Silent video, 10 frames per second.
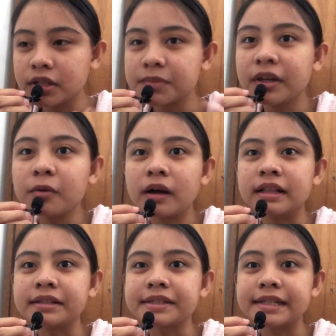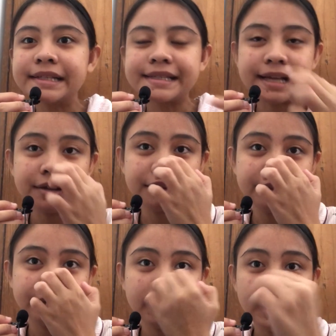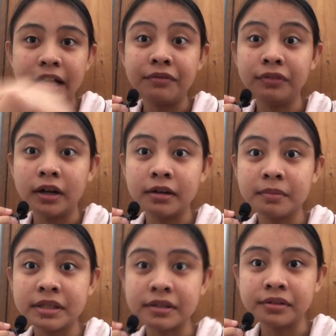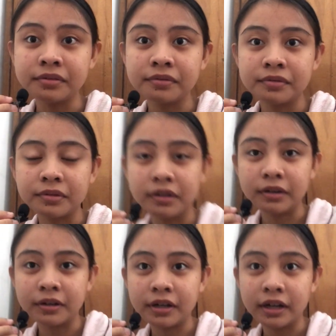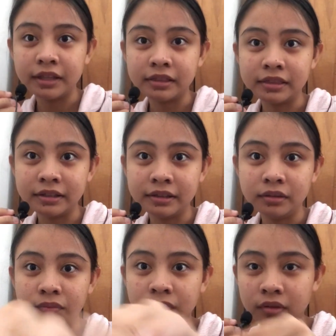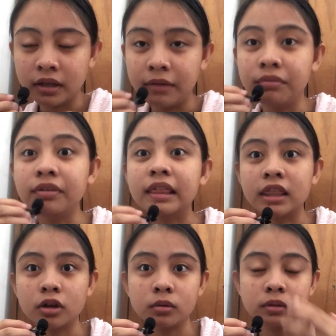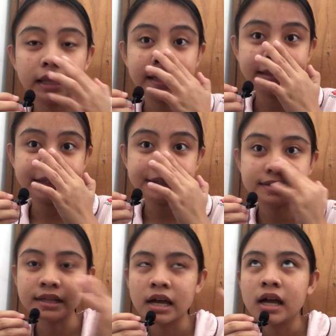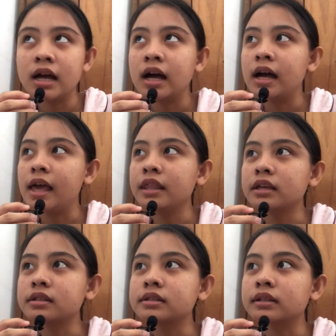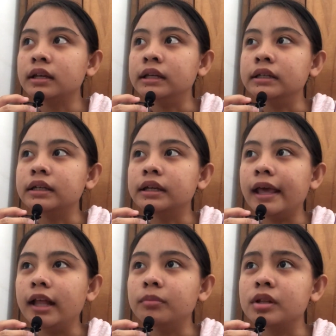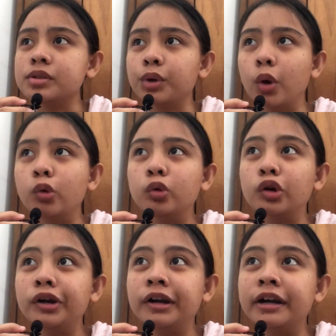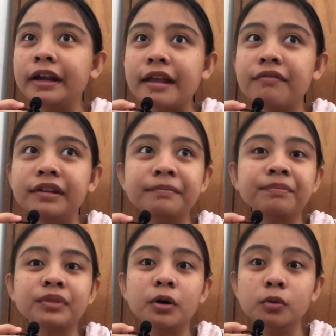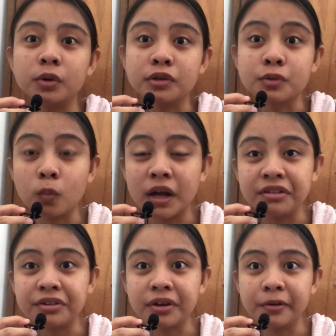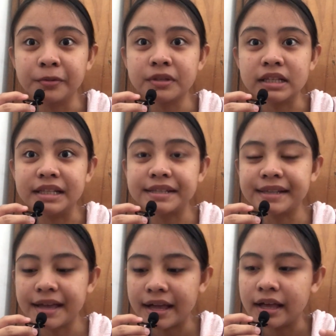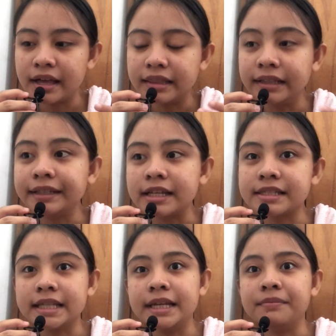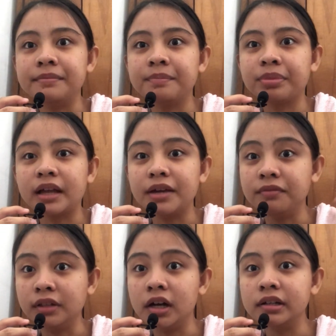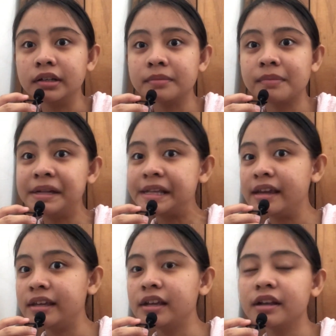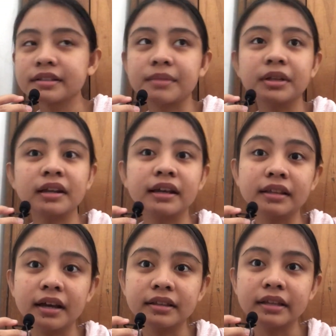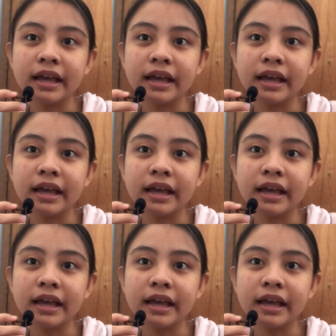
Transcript: it's been a while since I vlogged myself or I did a video like this. I think it's like 8 months ago or even almost 1 year ago since the last time I vlogged my day, something like that.